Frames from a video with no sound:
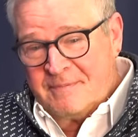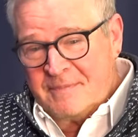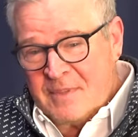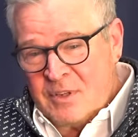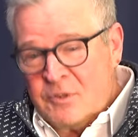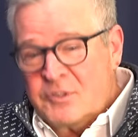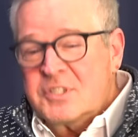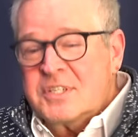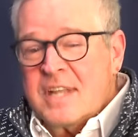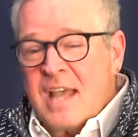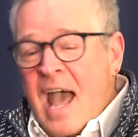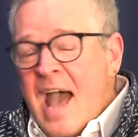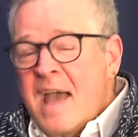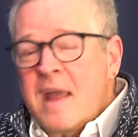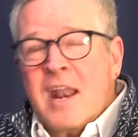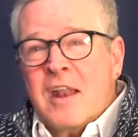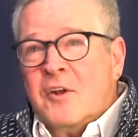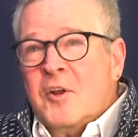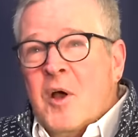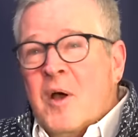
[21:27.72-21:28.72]
you st- I
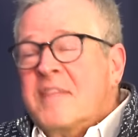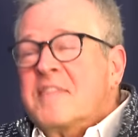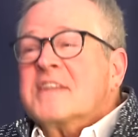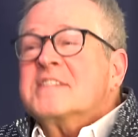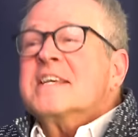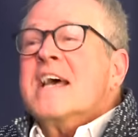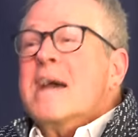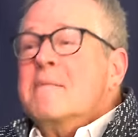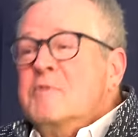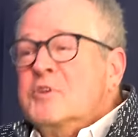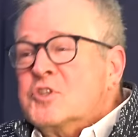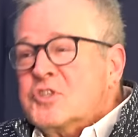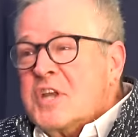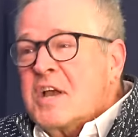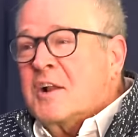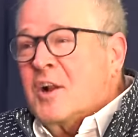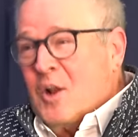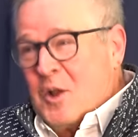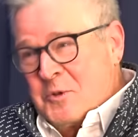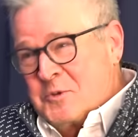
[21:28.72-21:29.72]
don't know. At the time, you
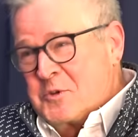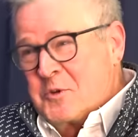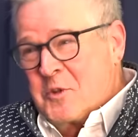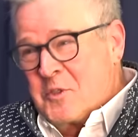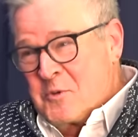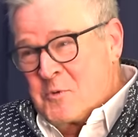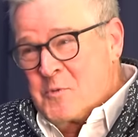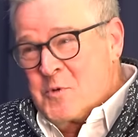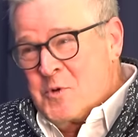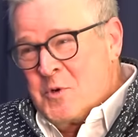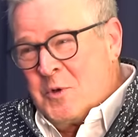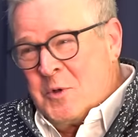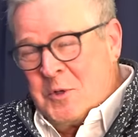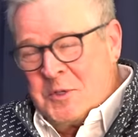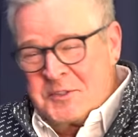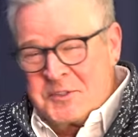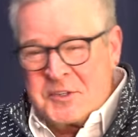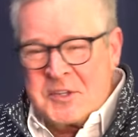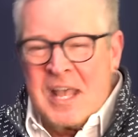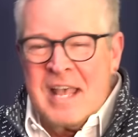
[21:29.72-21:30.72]
stuck closer to the
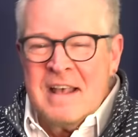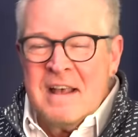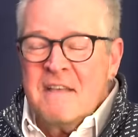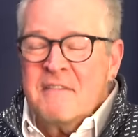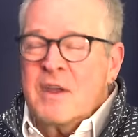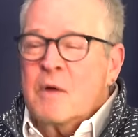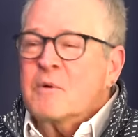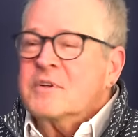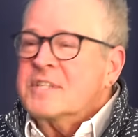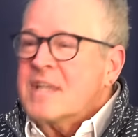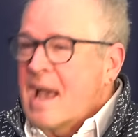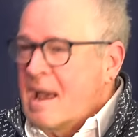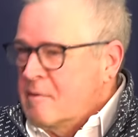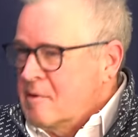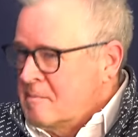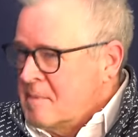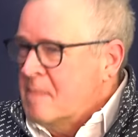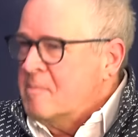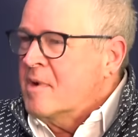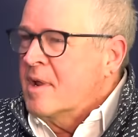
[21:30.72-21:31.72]
rules. There was, I
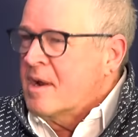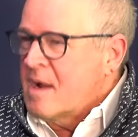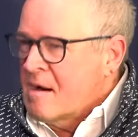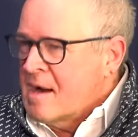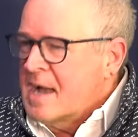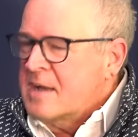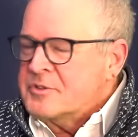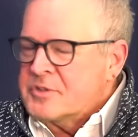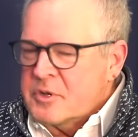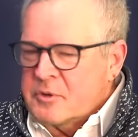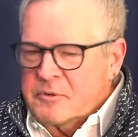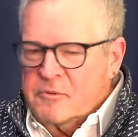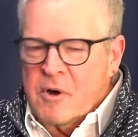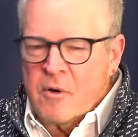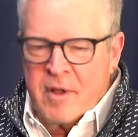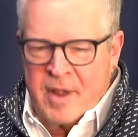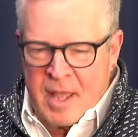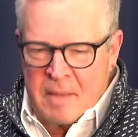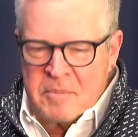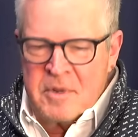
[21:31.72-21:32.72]
remember, in our household
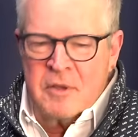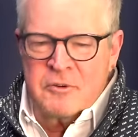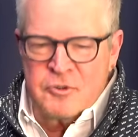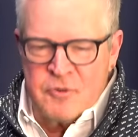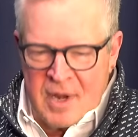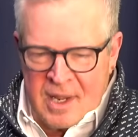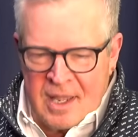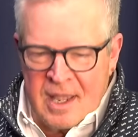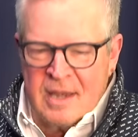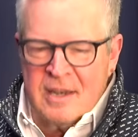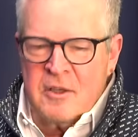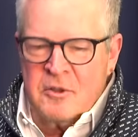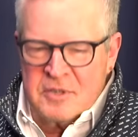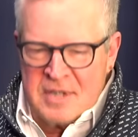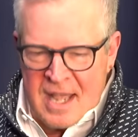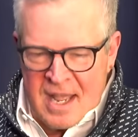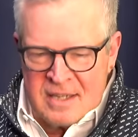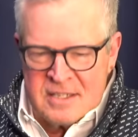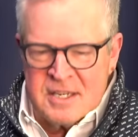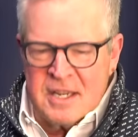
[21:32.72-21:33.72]
growing up, no drinking, no
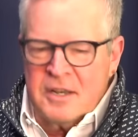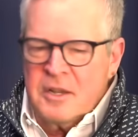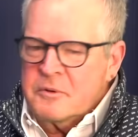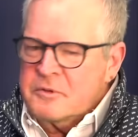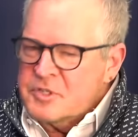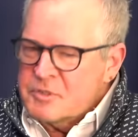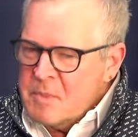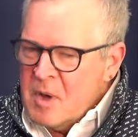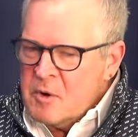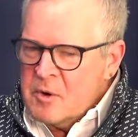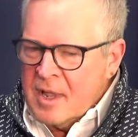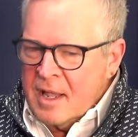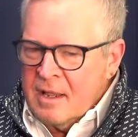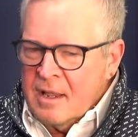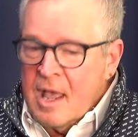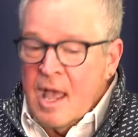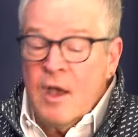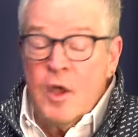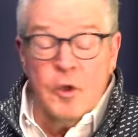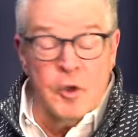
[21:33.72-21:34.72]
dancing, no
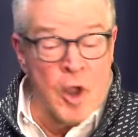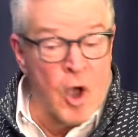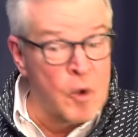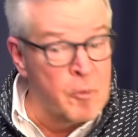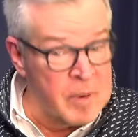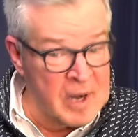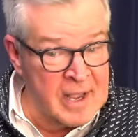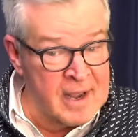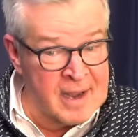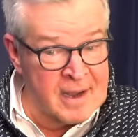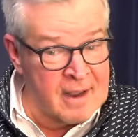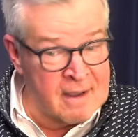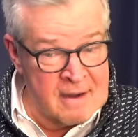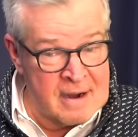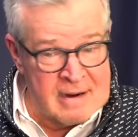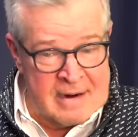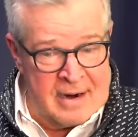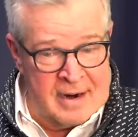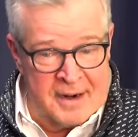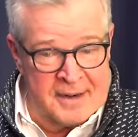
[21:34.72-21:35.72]
smoking, no playing
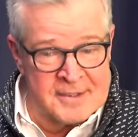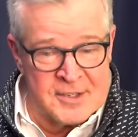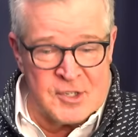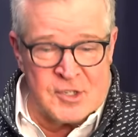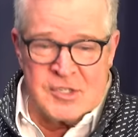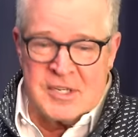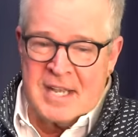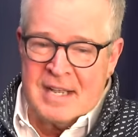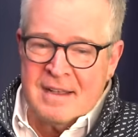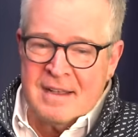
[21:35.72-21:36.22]
cards.